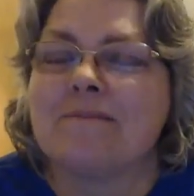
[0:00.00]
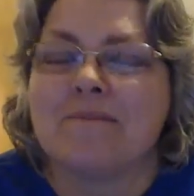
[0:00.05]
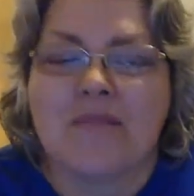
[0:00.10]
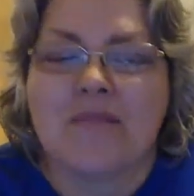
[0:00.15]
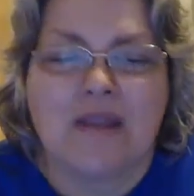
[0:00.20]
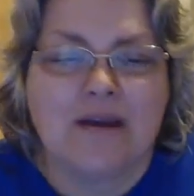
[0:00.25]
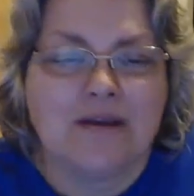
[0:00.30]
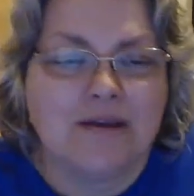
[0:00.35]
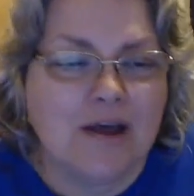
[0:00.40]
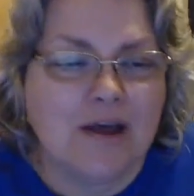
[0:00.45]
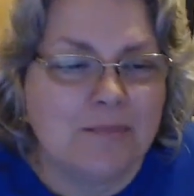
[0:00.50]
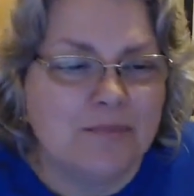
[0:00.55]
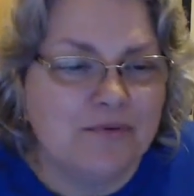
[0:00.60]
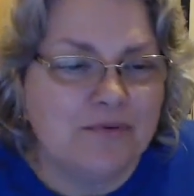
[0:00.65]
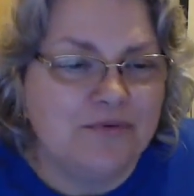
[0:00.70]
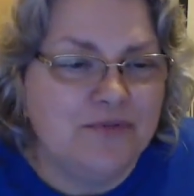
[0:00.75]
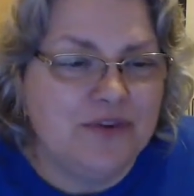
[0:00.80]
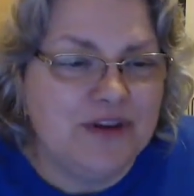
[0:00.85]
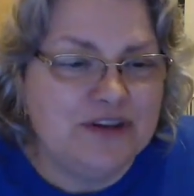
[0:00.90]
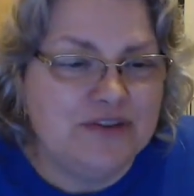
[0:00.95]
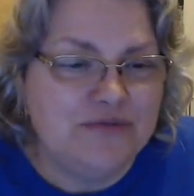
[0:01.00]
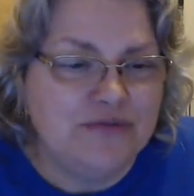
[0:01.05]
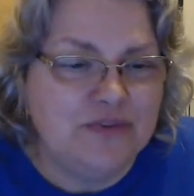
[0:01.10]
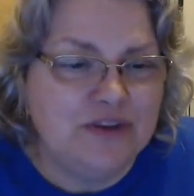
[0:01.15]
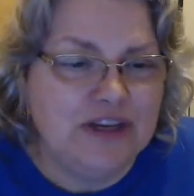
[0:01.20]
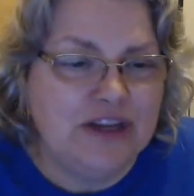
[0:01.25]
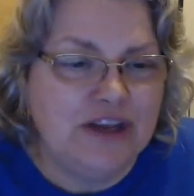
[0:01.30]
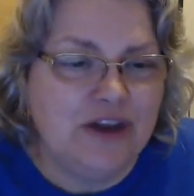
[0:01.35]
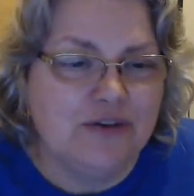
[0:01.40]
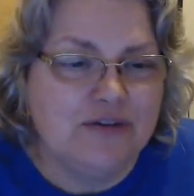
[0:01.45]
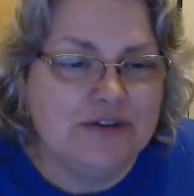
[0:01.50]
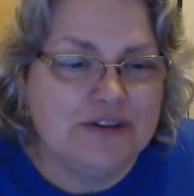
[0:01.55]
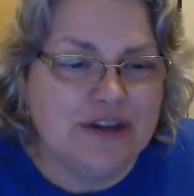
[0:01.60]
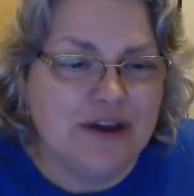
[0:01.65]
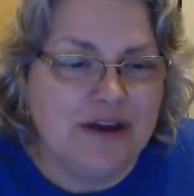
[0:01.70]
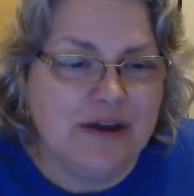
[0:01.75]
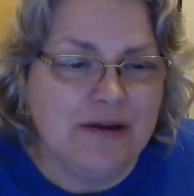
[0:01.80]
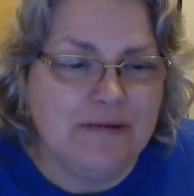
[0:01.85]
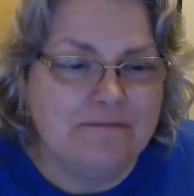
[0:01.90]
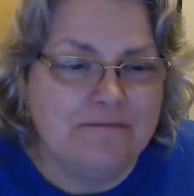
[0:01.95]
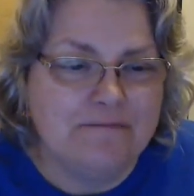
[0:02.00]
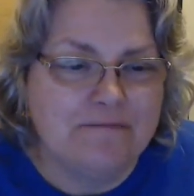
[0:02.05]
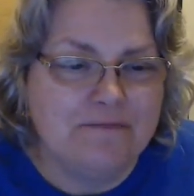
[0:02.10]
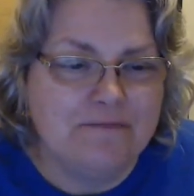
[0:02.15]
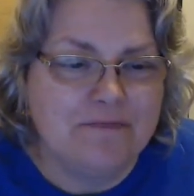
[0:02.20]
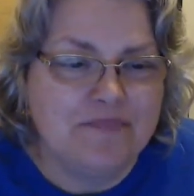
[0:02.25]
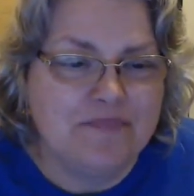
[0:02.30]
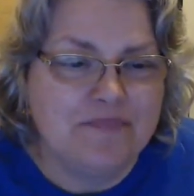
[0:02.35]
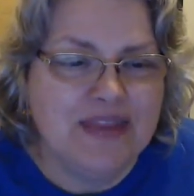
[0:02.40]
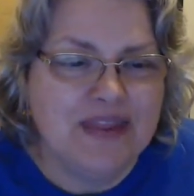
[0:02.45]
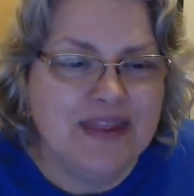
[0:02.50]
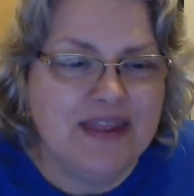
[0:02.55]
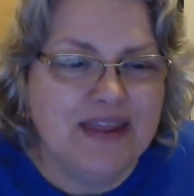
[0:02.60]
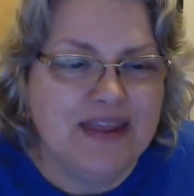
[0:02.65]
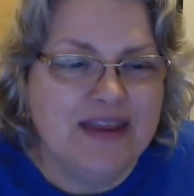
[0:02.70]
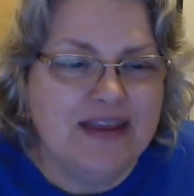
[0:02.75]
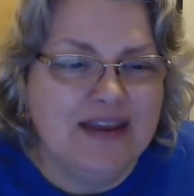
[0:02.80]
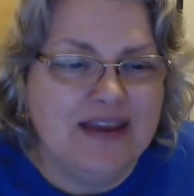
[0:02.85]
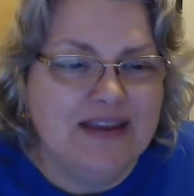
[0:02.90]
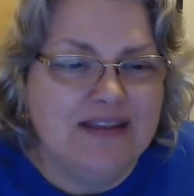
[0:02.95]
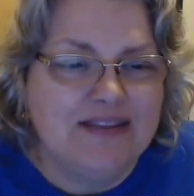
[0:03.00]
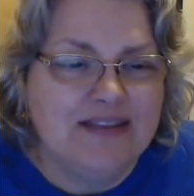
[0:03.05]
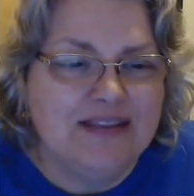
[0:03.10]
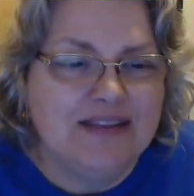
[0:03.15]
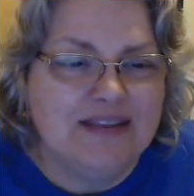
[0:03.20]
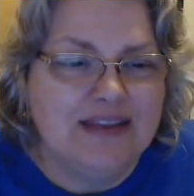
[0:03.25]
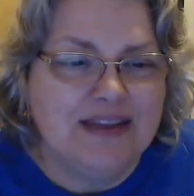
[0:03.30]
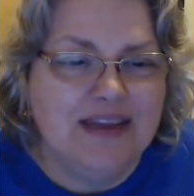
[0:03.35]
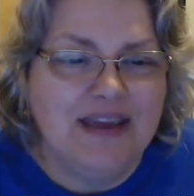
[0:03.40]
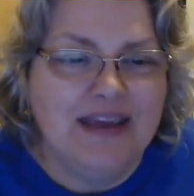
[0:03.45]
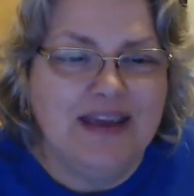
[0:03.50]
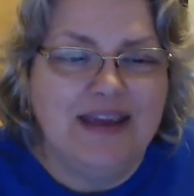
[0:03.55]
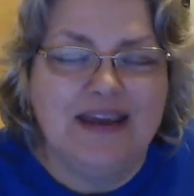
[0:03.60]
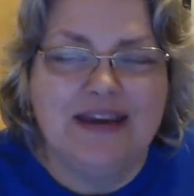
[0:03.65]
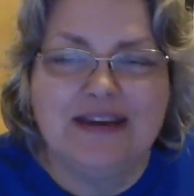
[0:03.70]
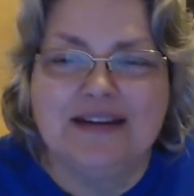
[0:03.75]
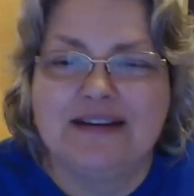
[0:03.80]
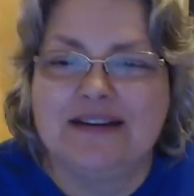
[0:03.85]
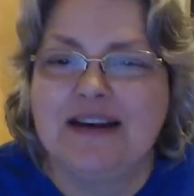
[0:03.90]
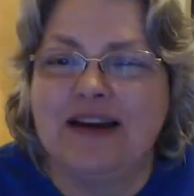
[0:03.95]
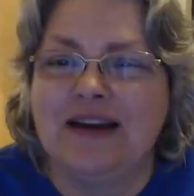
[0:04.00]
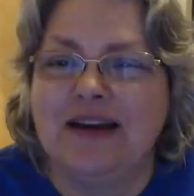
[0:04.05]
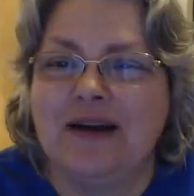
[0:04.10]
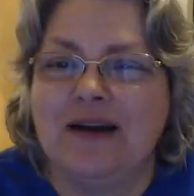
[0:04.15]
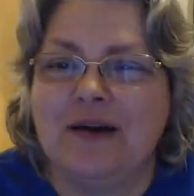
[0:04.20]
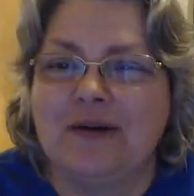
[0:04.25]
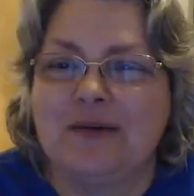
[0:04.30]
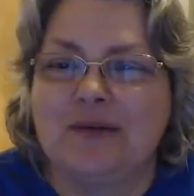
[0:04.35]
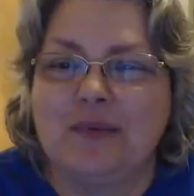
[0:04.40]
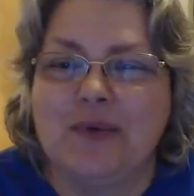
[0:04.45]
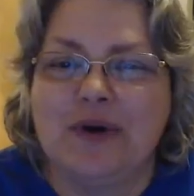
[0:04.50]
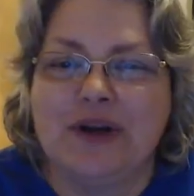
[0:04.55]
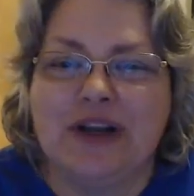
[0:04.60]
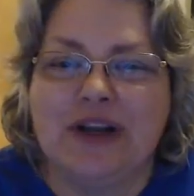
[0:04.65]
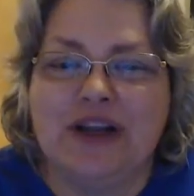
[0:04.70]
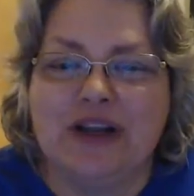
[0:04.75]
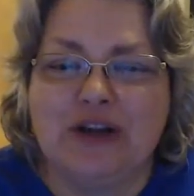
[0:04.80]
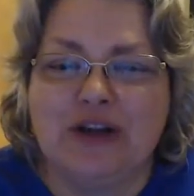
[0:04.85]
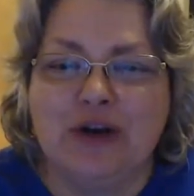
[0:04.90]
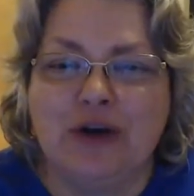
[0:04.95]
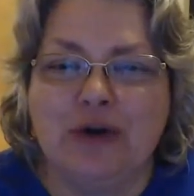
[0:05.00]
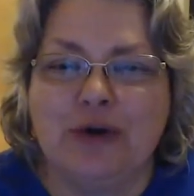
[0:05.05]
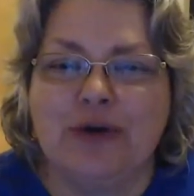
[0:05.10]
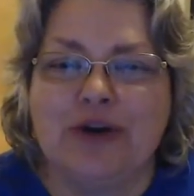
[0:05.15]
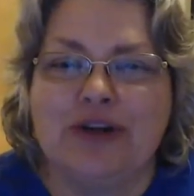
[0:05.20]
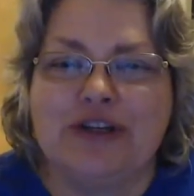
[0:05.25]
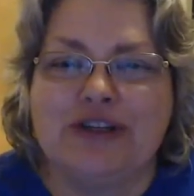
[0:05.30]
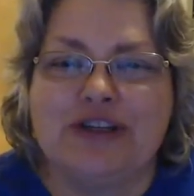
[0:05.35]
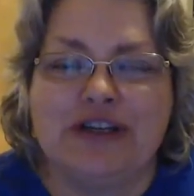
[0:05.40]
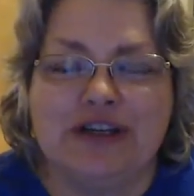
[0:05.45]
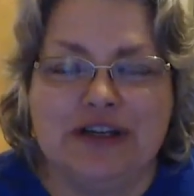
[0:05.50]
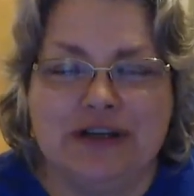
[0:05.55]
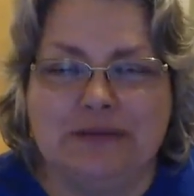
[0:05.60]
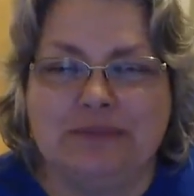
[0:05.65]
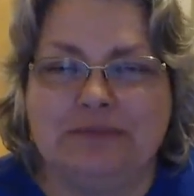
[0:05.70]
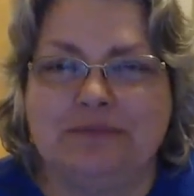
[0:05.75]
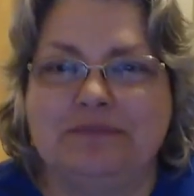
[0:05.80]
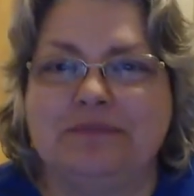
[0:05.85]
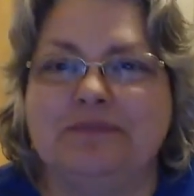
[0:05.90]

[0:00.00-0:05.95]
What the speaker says: fish videos up. And want to encourage him.